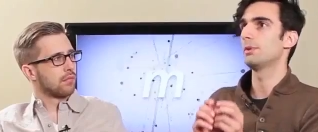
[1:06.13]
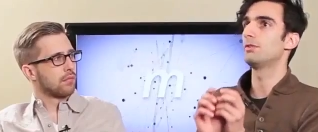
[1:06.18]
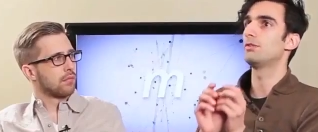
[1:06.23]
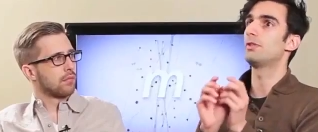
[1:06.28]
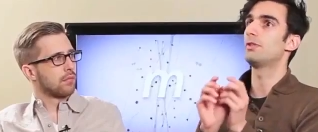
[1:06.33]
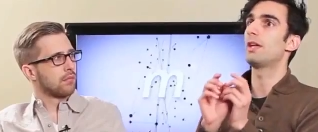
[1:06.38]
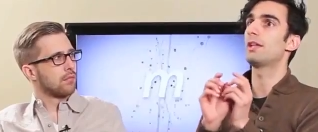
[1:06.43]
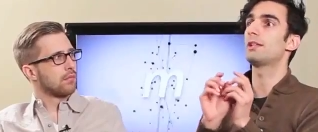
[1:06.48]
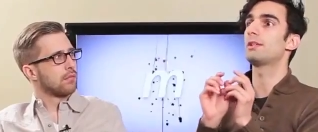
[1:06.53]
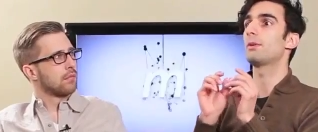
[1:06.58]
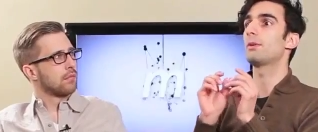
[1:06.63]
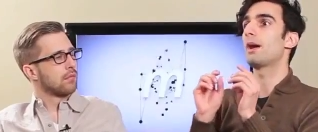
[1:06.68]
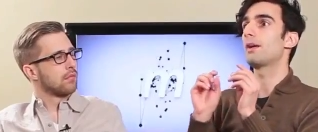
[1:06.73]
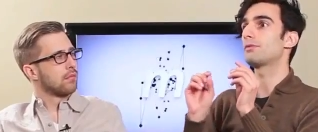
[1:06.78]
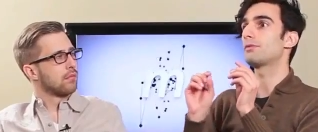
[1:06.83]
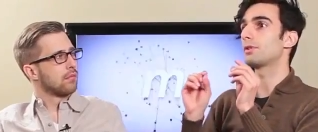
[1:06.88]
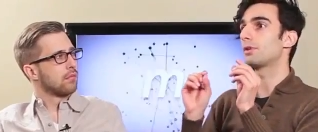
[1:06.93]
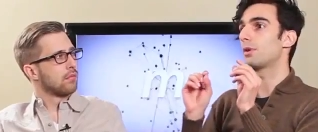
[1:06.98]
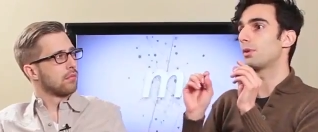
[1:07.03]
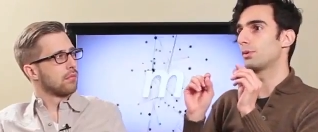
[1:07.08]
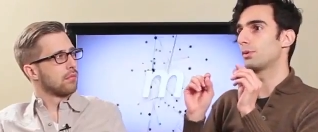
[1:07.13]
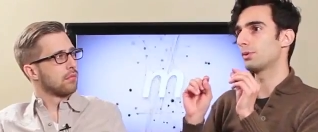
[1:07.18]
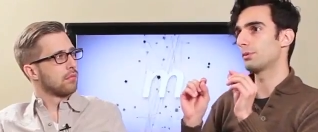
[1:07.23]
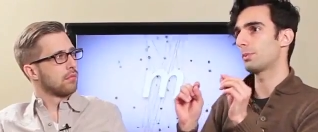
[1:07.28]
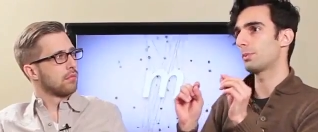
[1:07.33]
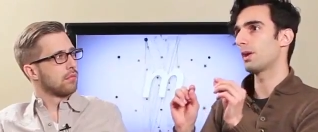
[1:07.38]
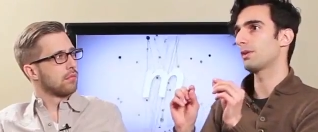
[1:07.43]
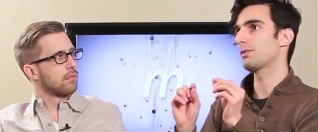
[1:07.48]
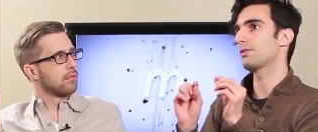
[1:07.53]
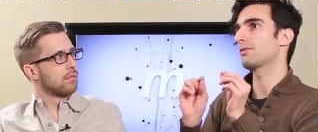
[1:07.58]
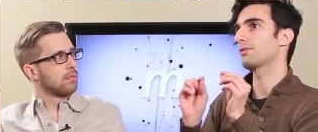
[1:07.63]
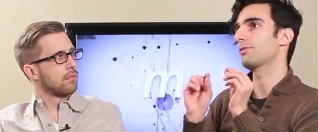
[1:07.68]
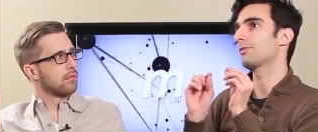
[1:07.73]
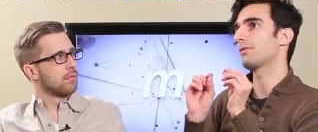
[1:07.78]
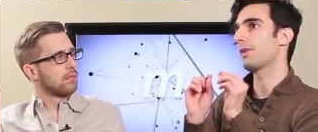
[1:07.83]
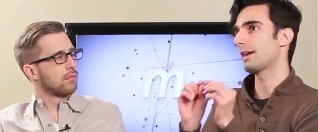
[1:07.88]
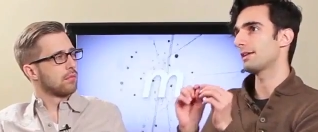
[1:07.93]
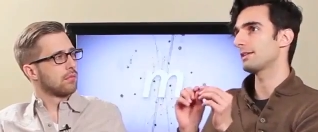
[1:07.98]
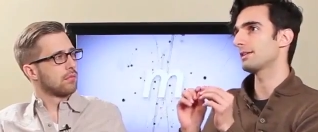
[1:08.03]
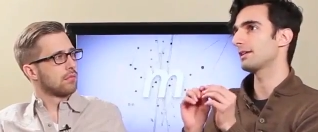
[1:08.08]
Speaker 1: image, then you have to go through the process of
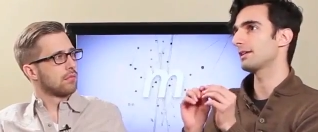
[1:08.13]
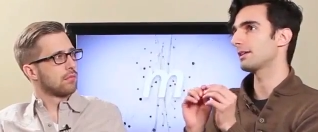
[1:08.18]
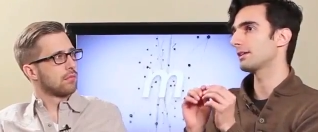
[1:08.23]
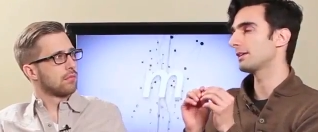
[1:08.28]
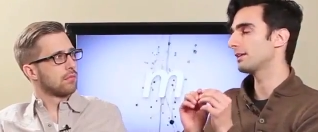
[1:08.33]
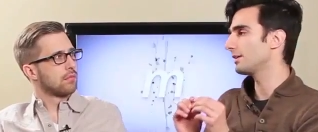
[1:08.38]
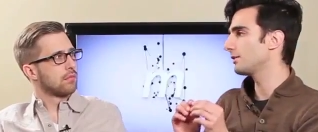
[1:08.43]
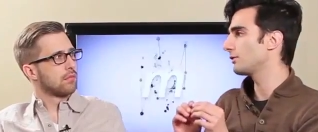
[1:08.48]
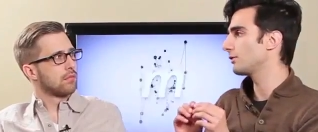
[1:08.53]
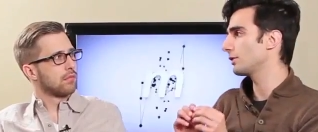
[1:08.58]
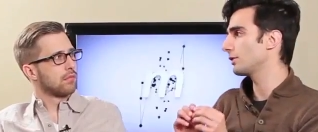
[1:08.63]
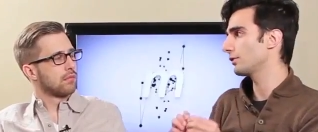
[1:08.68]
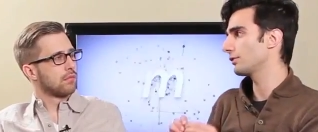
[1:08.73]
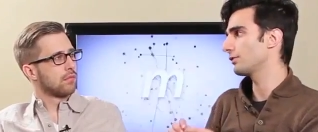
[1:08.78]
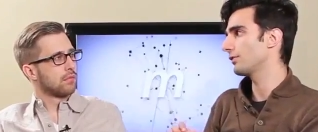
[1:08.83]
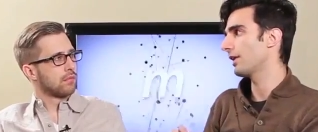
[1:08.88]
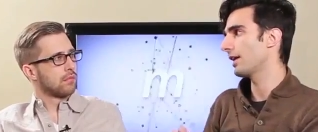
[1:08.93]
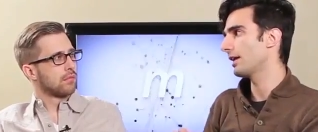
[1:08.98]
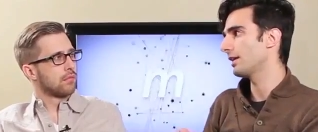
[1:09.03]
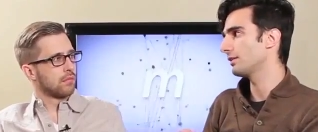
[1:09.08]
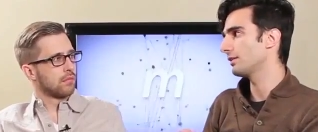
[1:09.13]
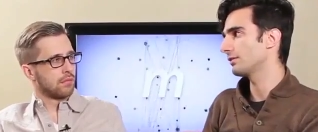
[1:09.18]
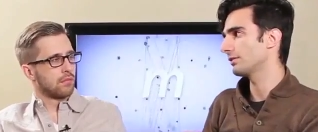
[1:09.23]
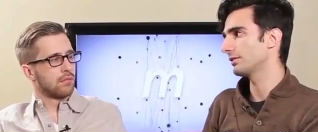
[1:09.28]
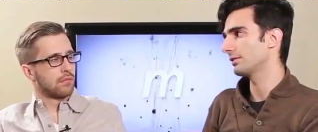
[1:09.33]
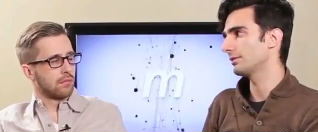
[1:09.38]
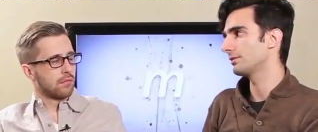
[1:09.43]
finding each of those files.